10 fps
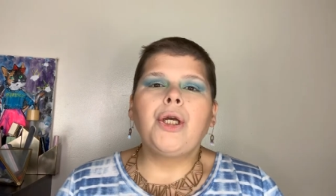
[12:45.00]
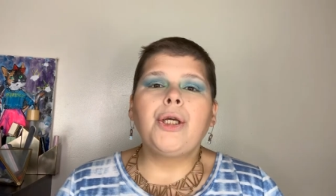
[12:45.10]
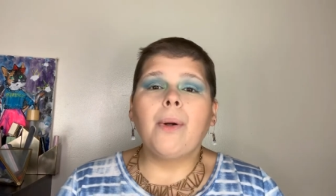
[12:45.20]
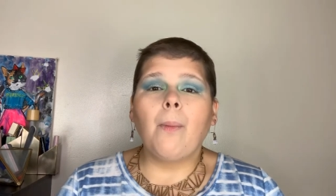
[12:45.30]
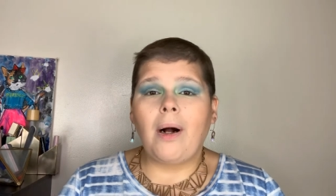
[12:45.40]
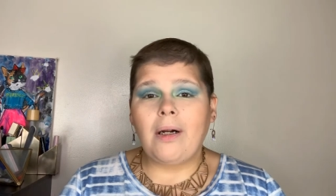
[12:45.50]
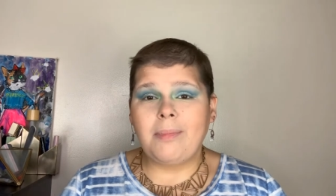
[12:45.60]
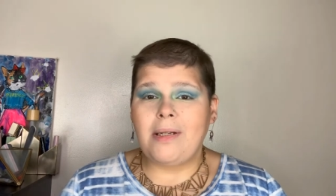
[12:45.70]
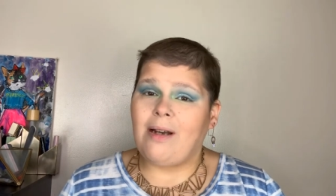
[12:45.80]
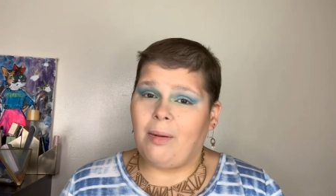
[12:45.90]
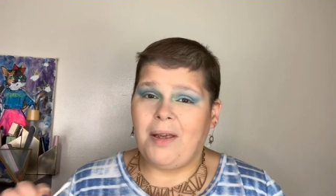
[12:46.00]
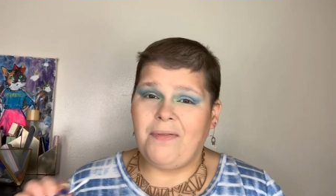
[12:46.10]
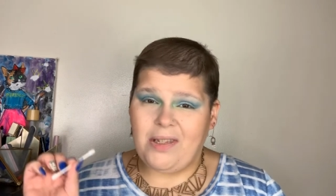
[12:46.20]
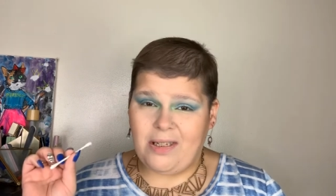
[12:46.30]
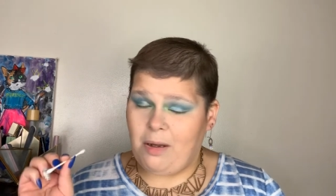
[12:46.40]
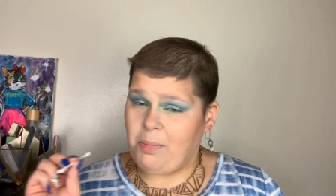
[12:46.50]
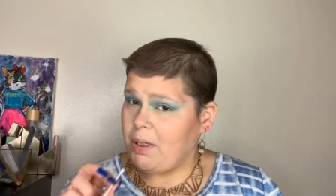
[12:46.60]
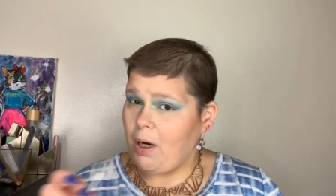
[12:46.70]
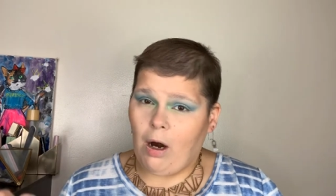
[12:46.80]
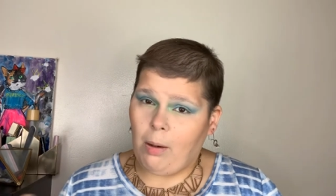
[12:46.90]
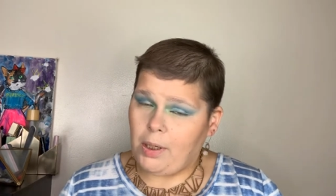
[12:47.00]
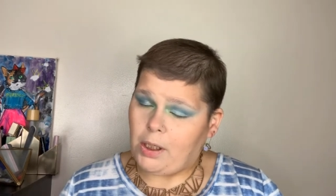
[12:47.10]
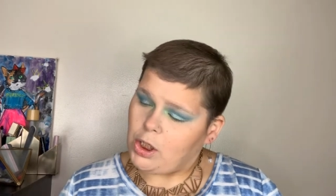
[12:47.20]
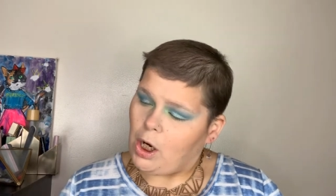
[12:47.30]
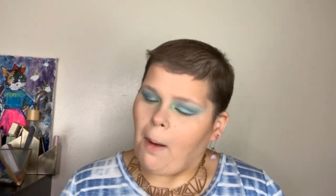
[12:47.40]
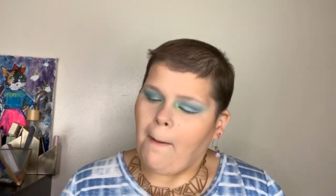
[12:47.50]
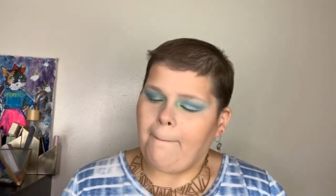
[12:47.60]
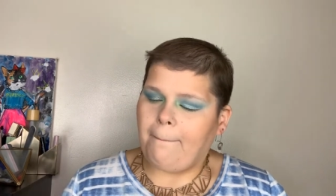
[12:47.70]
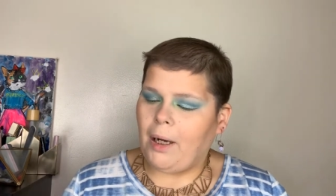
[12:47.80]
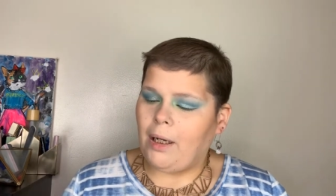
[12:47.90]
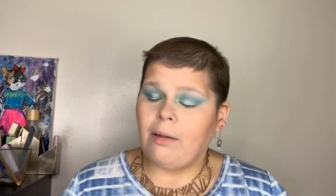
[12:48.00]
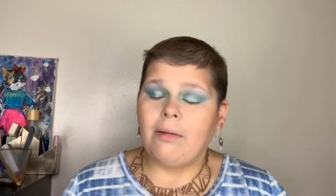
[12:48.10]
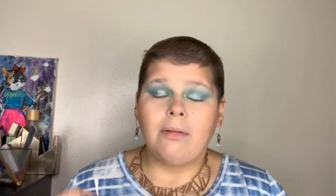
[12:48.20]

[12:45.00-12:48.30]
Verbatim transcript: You are welcome to tell me if this tip is garbage, but